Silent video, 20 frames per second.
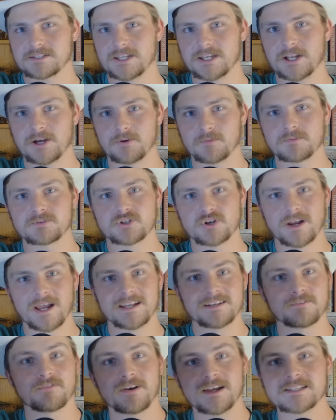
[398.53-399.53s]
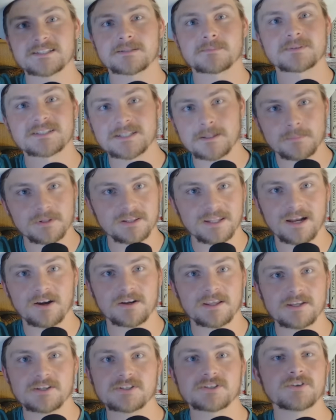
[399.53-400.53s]
you know, trying to find some
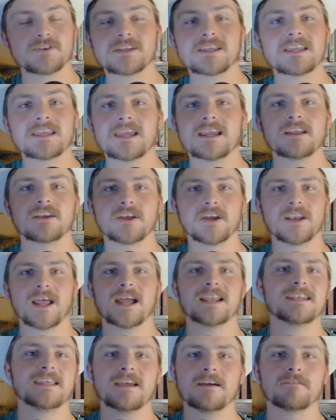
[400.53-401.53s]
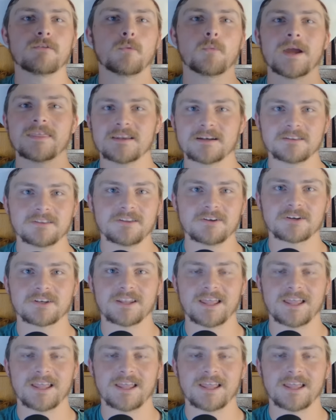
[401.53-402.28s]
similarities so you can get a good idea of the way that it looked